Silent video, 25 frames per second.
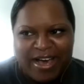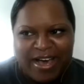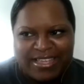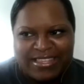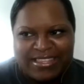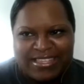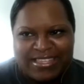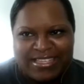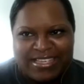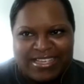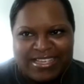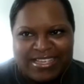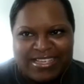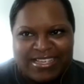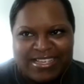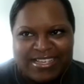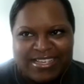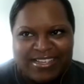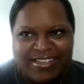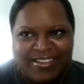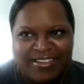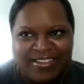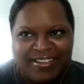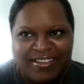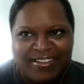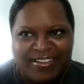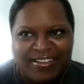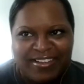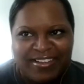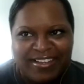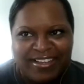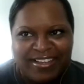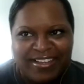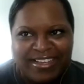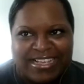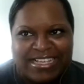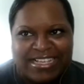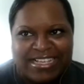I think
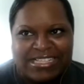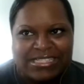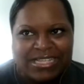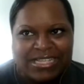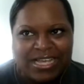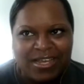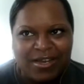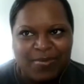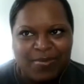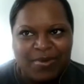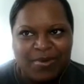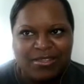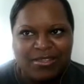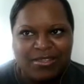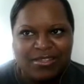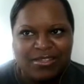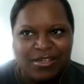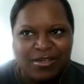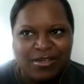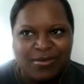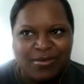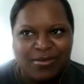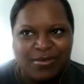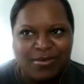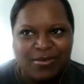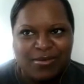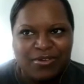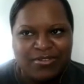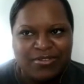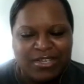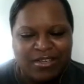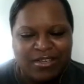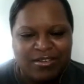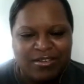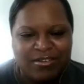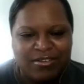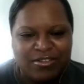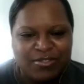it's not about the number
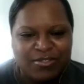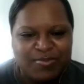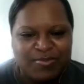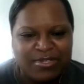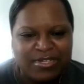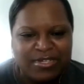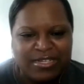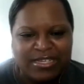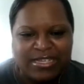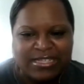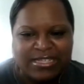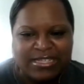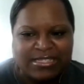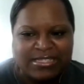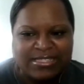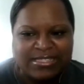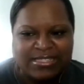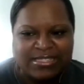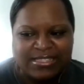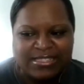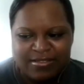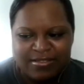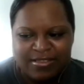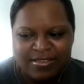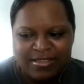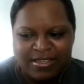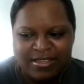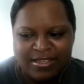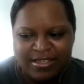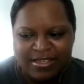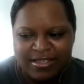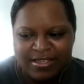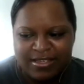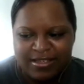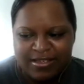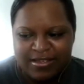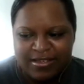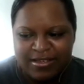of downloads, but it's
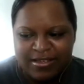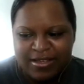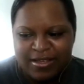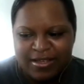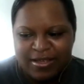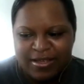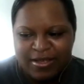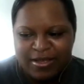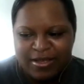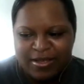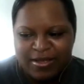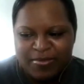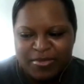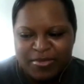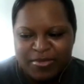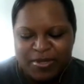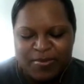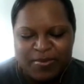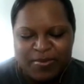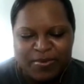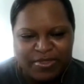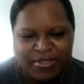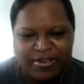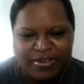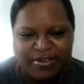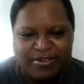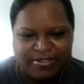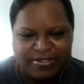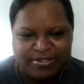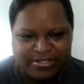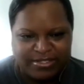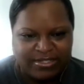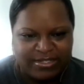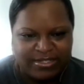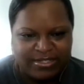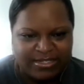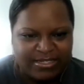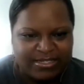the people that are
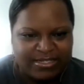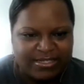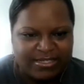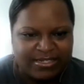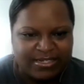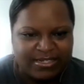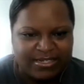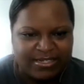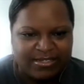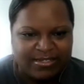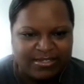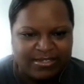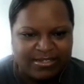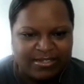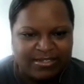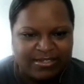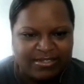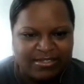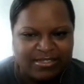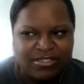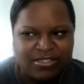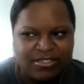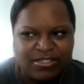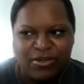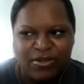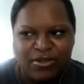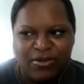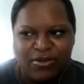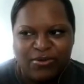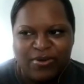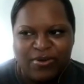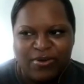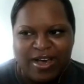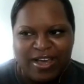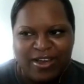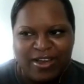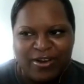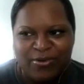still listening.
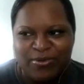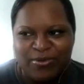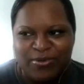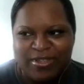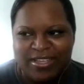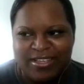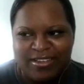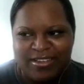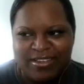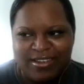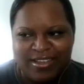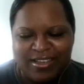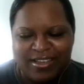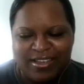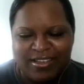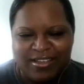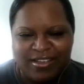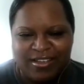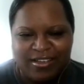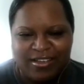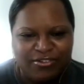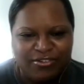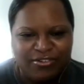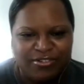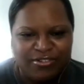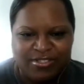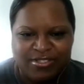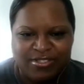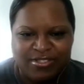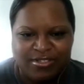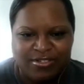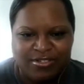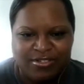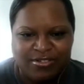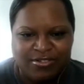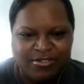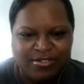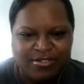So I don't get like hundreds and
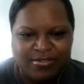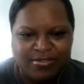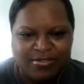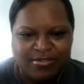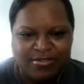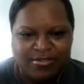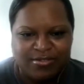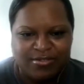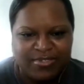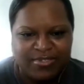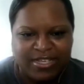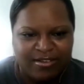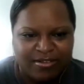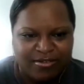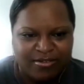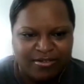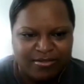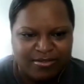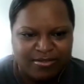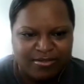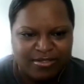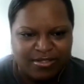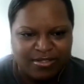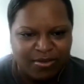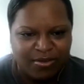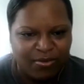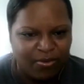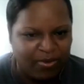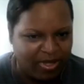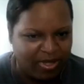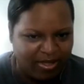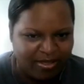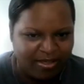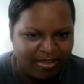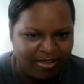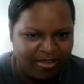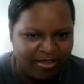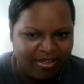hundreds of downloads a
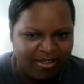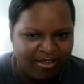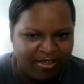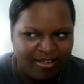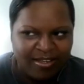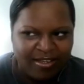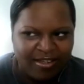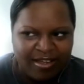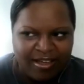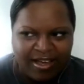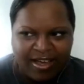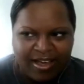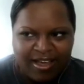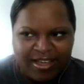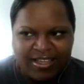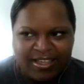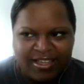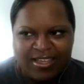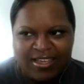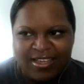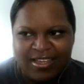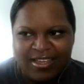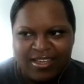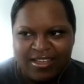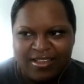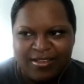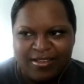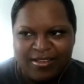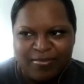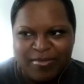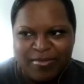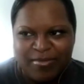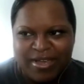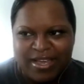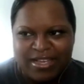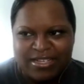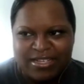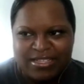week. I
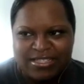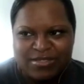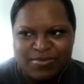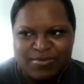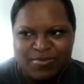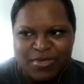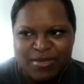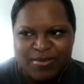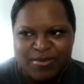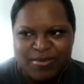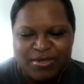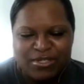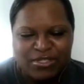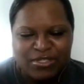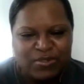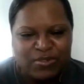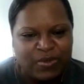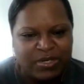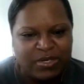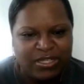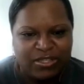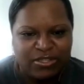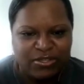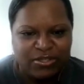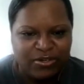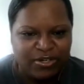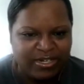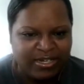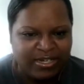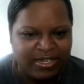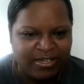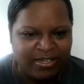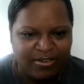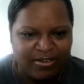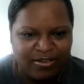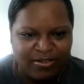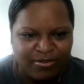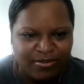get max maybe 20, 30
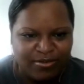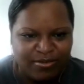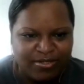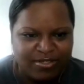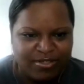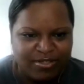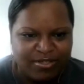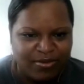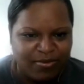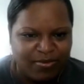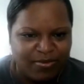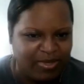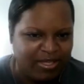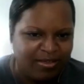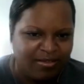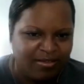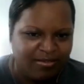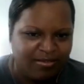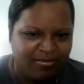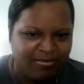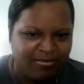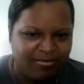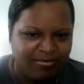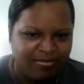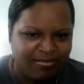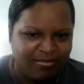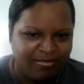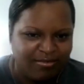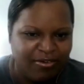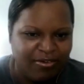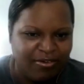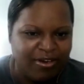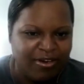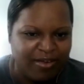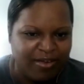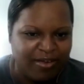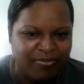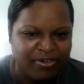downloads a week
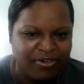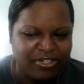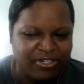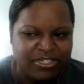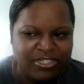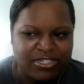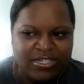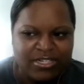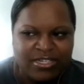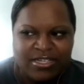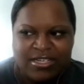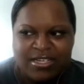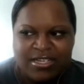on average.